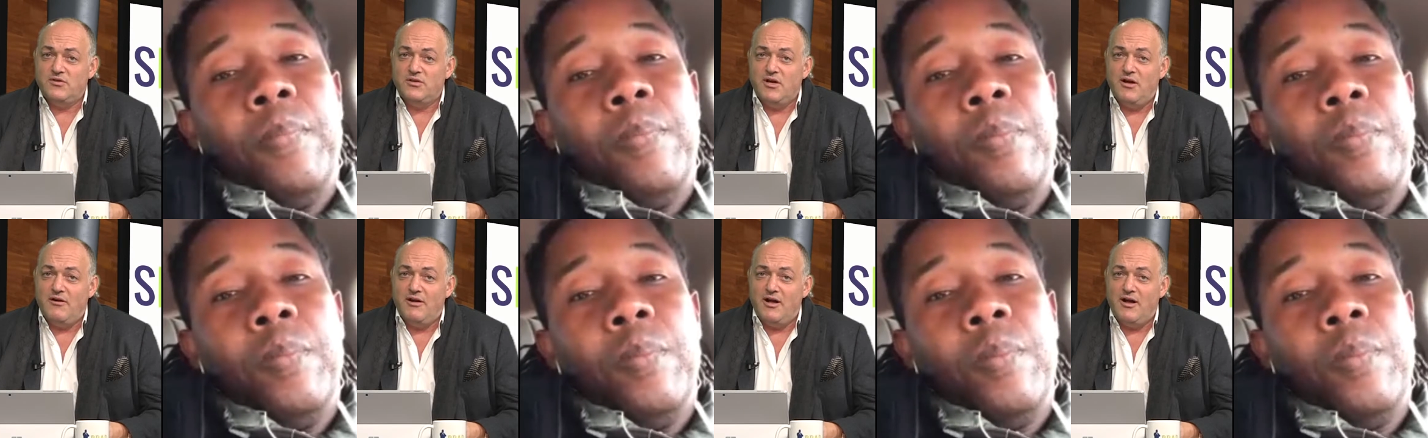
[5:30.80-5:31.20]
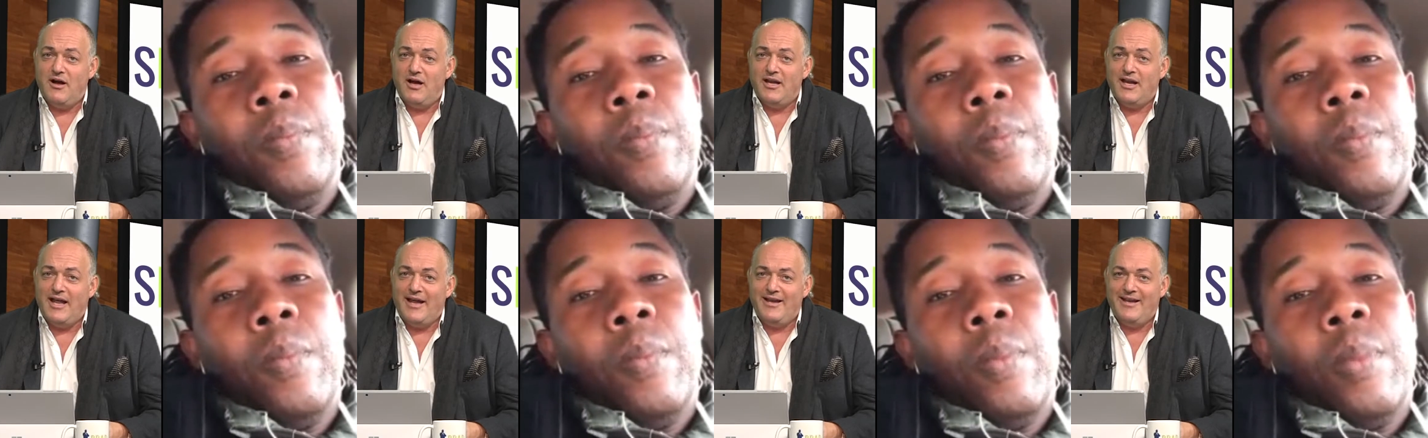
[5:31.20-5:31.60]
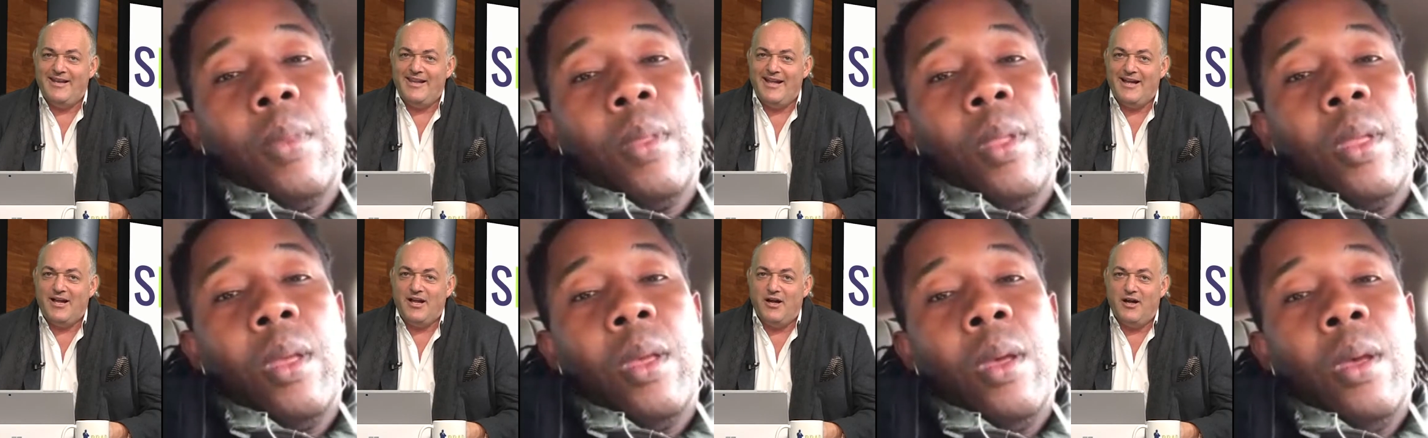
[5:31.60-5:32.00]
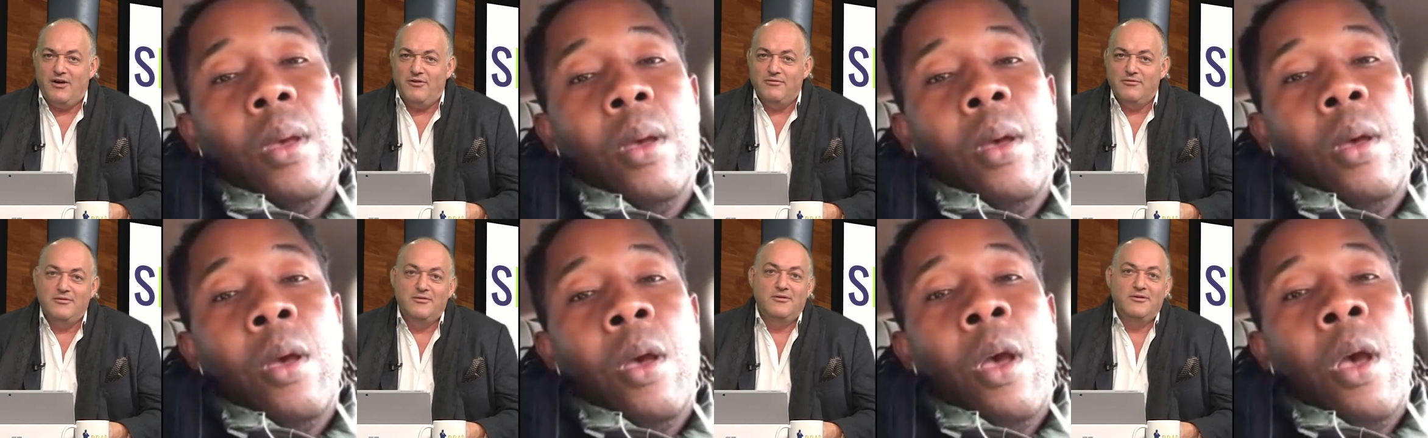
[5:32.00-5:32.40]
Speaker 1: going on. How did that
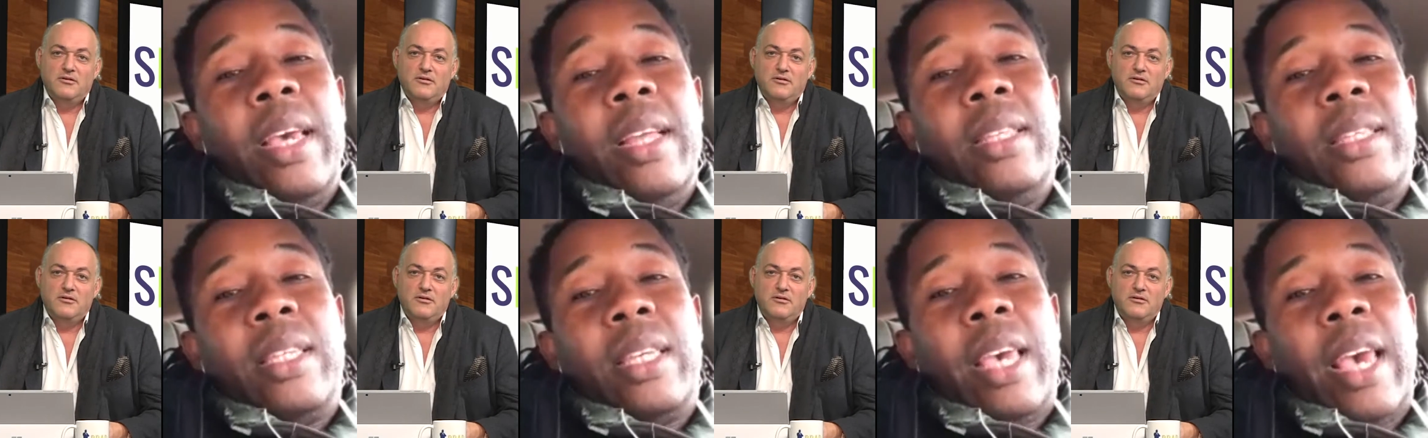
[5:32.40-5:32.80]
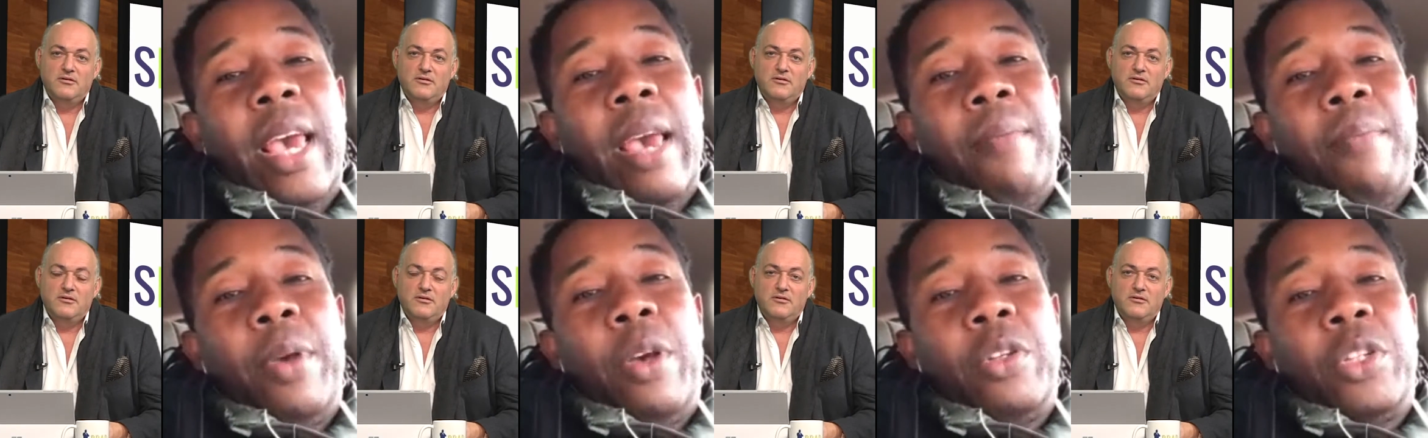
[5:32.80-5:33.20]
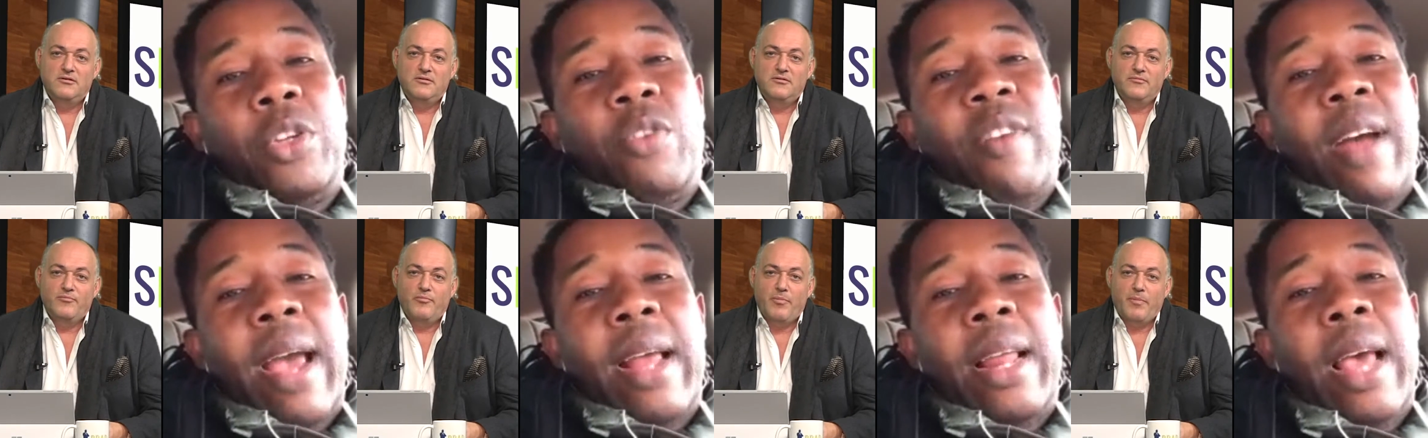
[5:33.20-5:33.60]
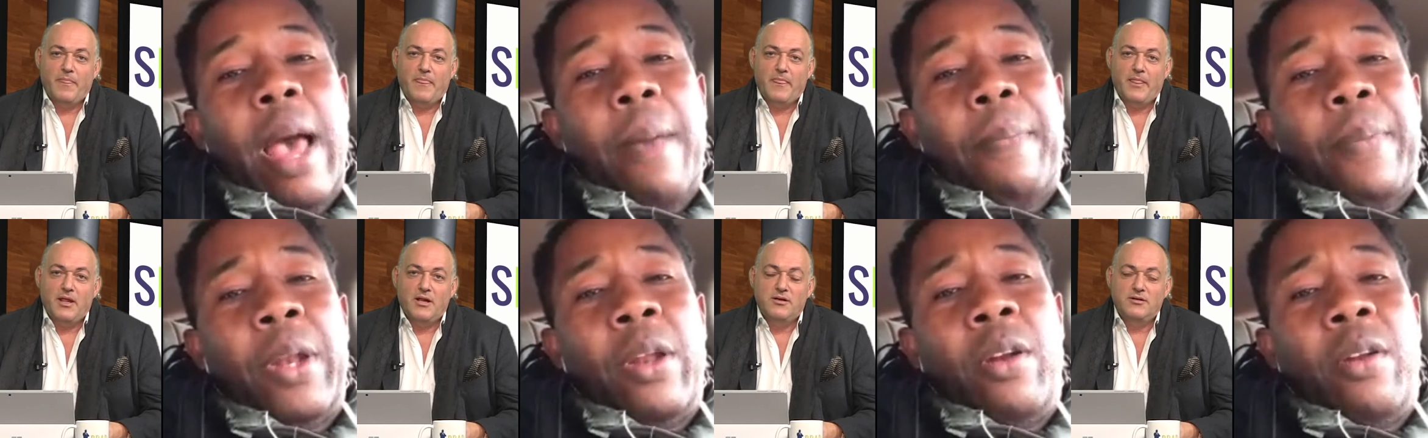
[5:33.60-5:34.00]
go?
Speaker 2: The kids came because
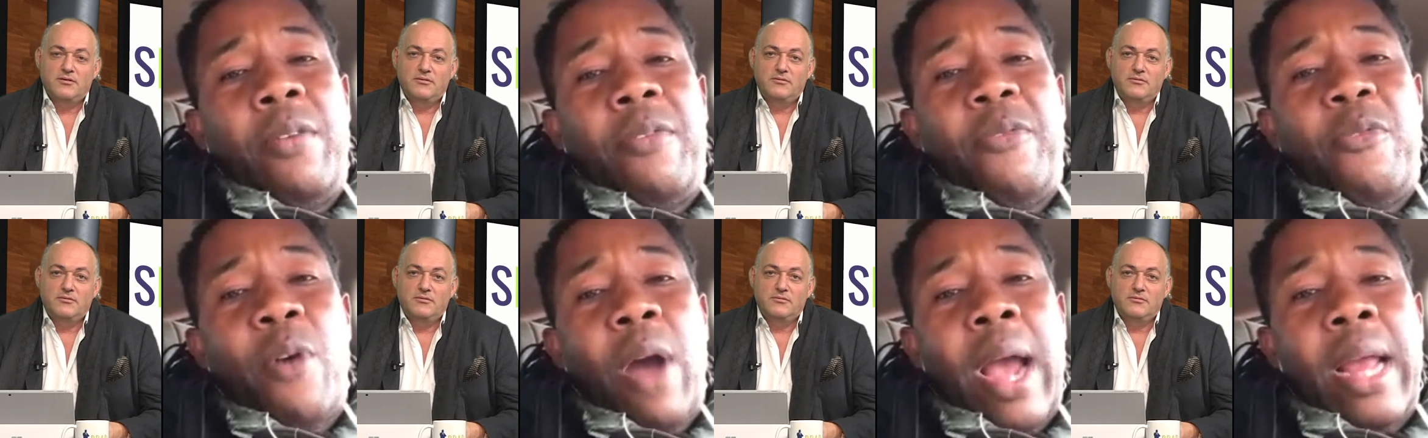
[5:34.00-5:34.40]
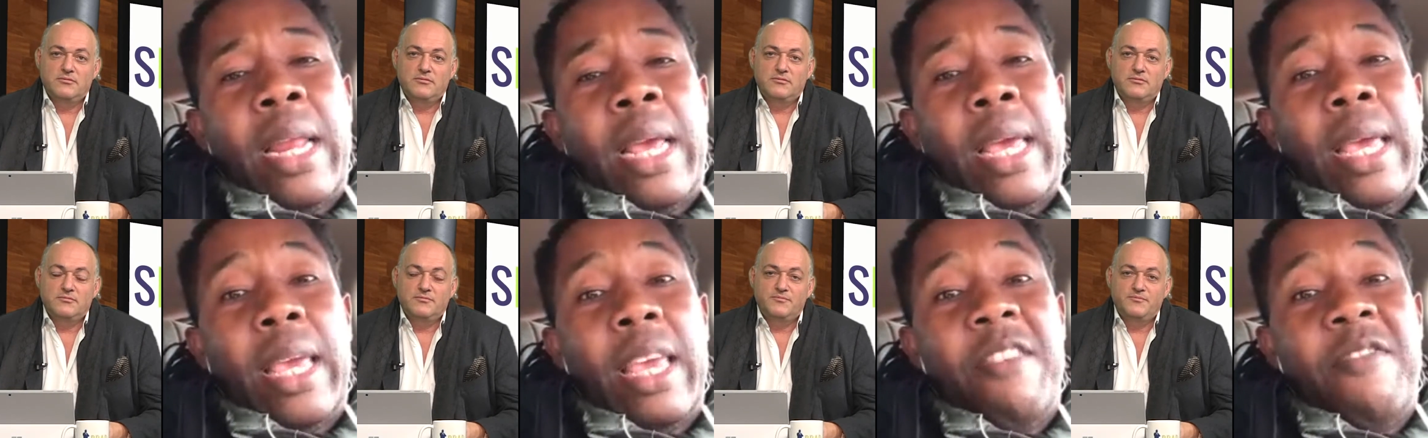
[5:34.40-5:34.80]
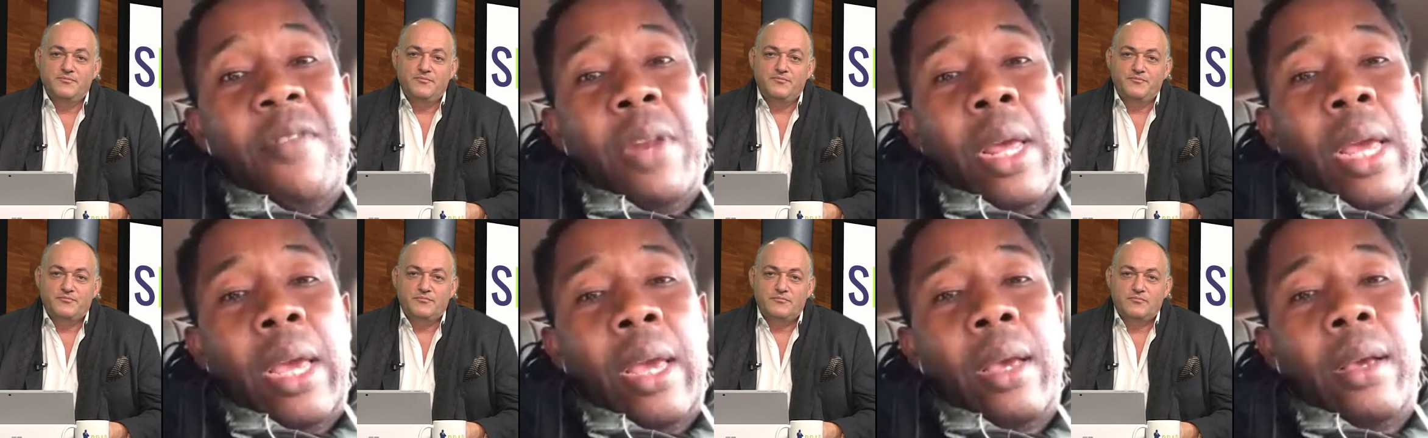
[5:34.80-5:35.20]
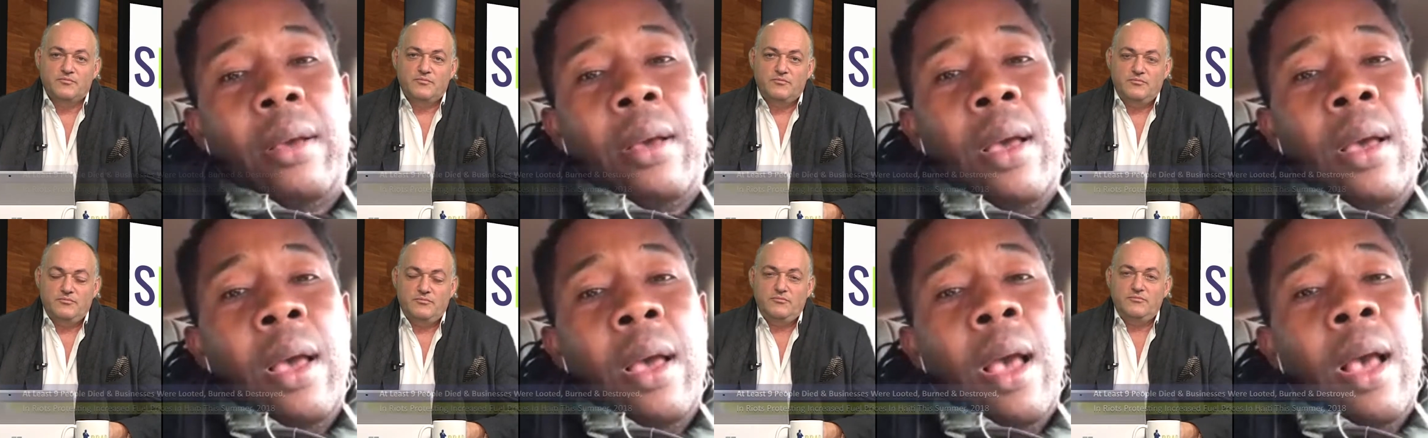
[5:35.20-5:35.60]
the riot happened on a Friday
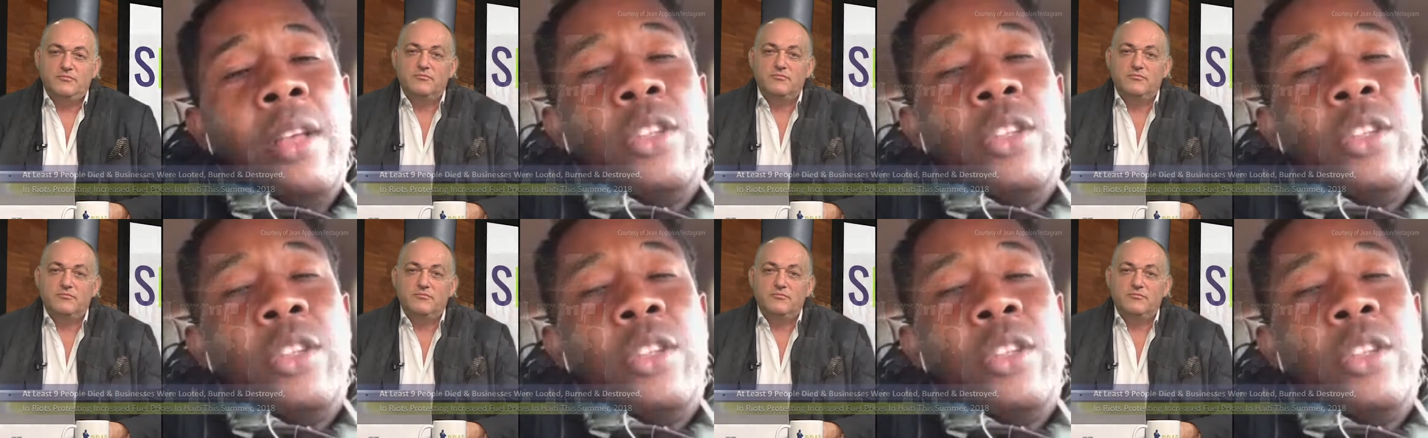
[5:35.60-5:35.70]
evening.